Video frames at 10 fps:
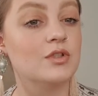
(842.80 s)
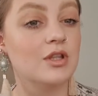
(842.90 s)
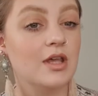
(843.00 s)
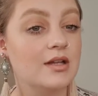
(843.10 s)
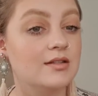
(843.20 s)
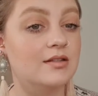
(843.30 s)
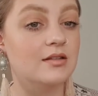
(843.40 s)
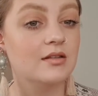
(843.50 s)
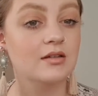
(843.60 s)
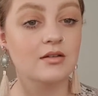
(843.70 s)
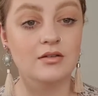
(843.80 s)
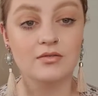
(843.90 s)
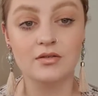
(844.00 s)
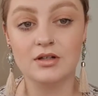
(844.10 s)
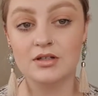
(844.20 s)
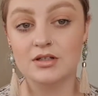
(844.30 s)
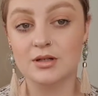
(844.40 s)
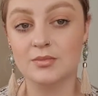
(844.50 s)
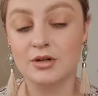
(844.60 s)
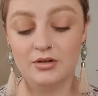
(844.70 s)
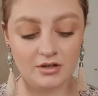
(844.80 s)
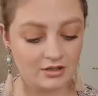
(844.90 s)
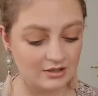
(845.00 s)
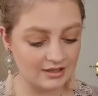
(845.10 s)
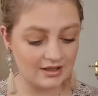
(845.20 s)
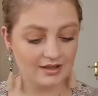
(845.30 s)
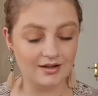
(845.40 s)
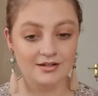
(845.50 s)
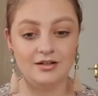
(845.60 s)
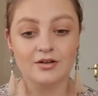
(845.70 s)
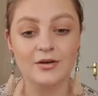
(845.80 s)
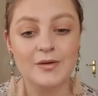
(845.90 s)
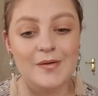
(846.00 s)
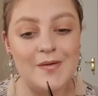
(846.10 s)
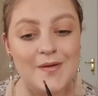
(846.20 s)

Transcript: so that's the finished lip look. I think I did go